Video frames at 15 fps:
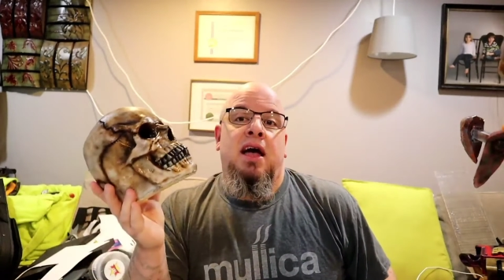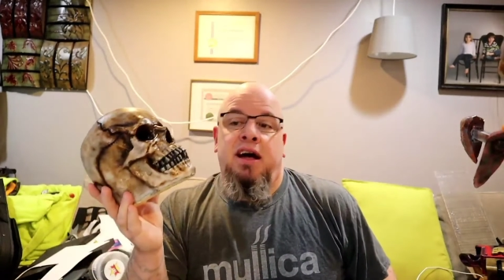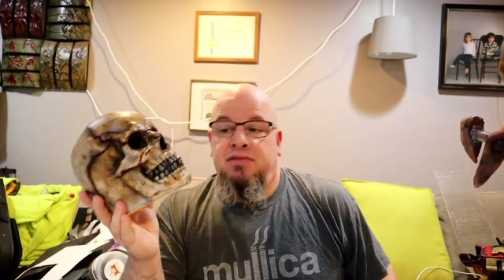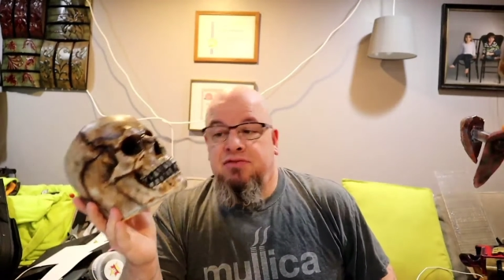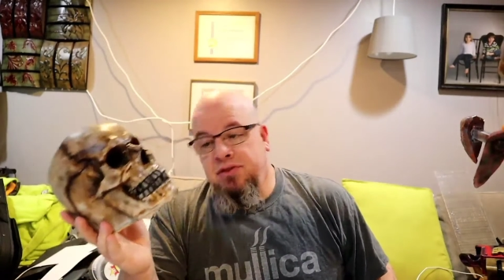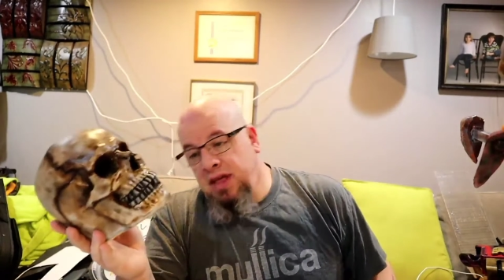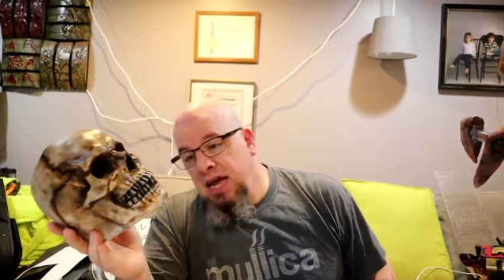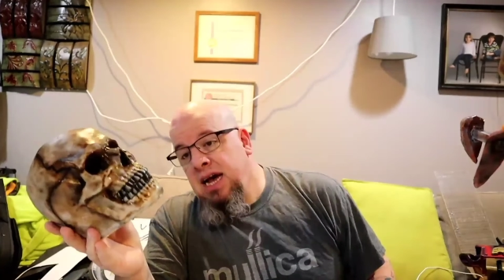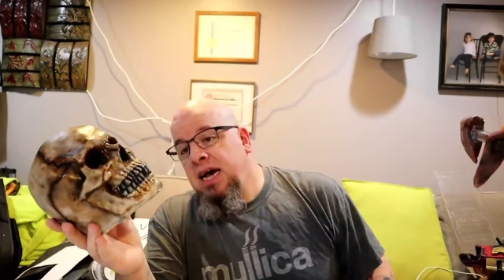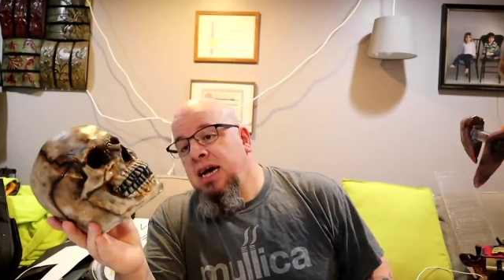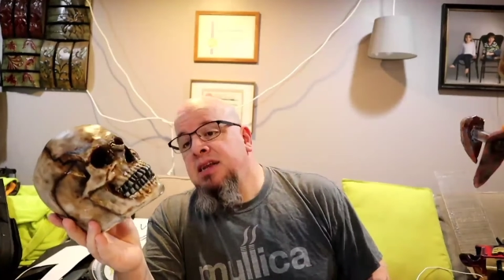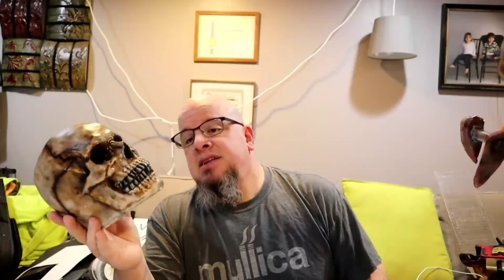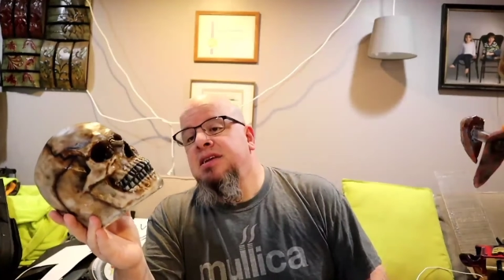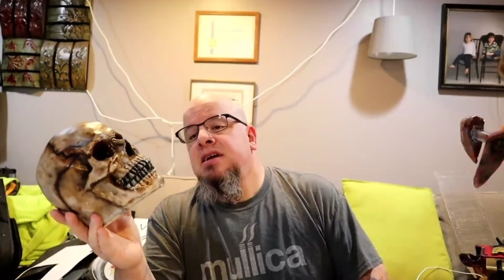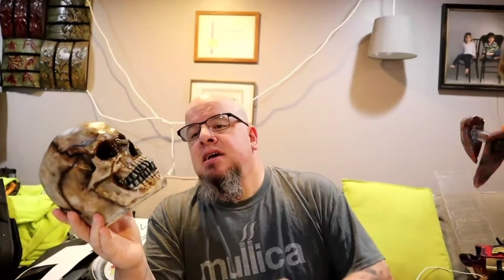after
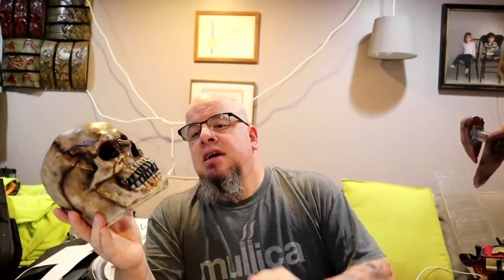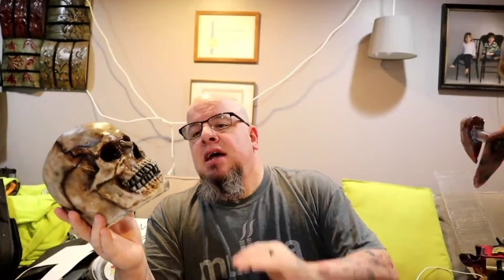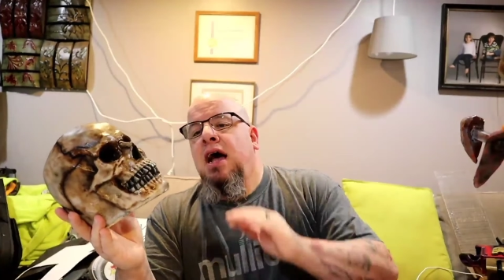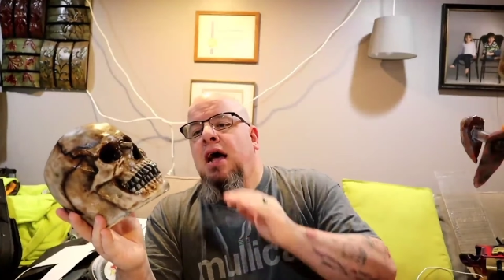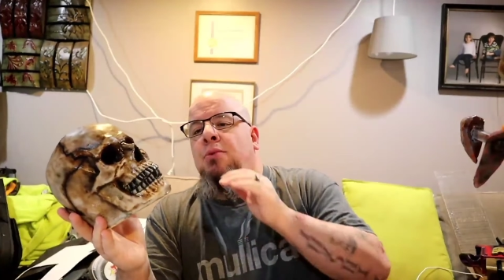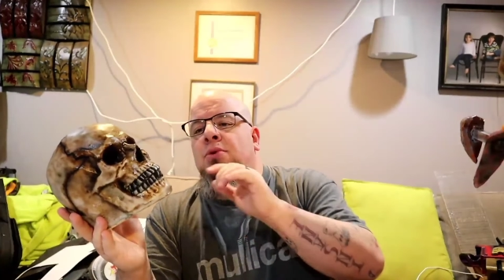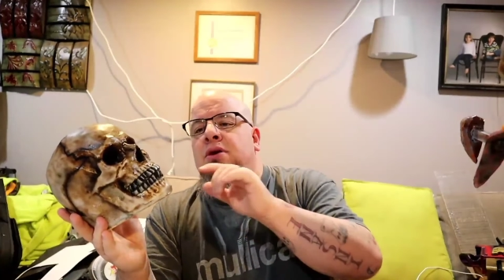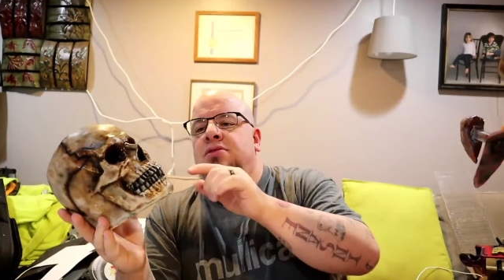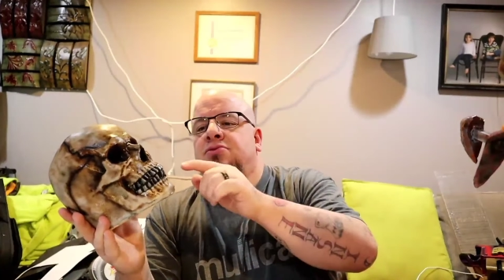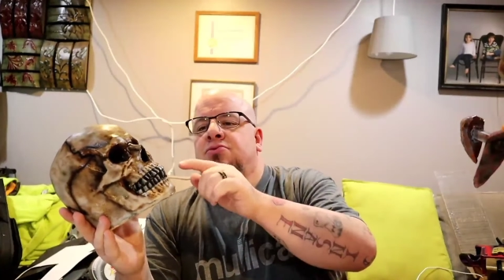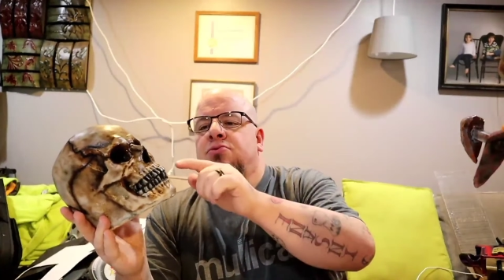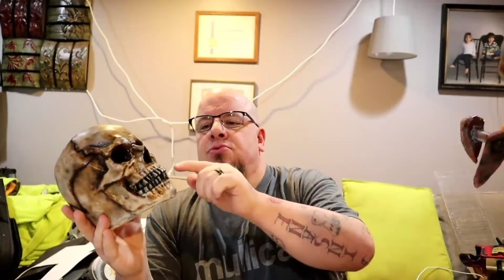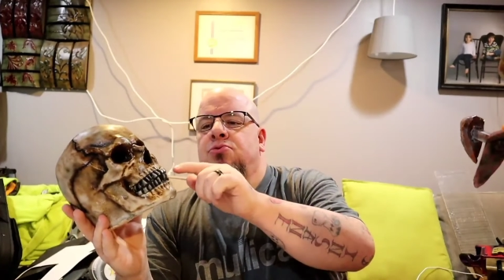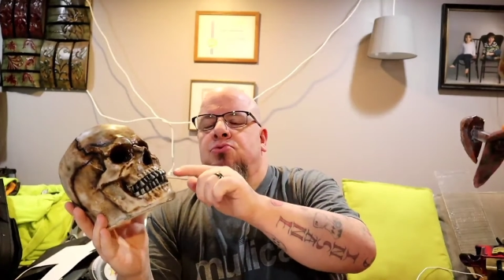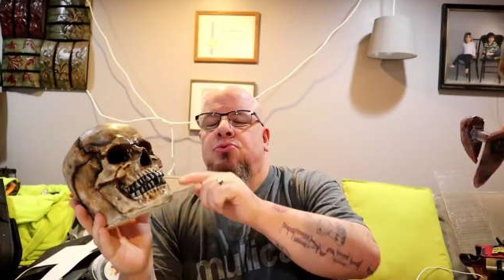that, I went
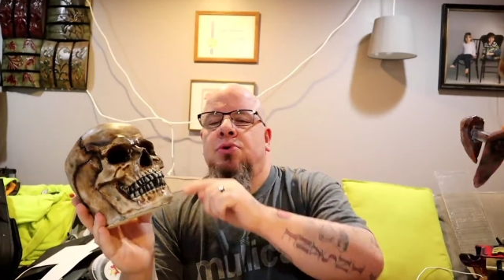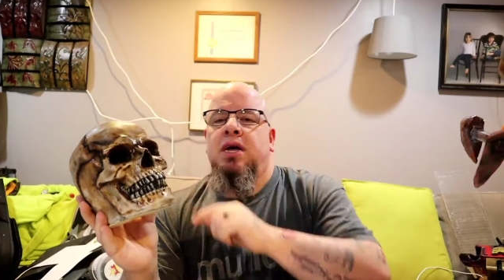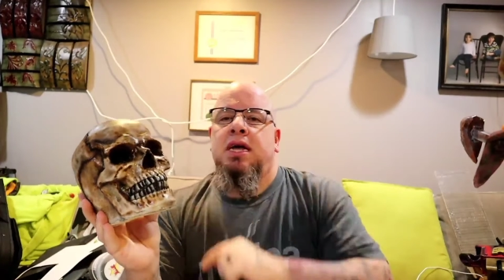through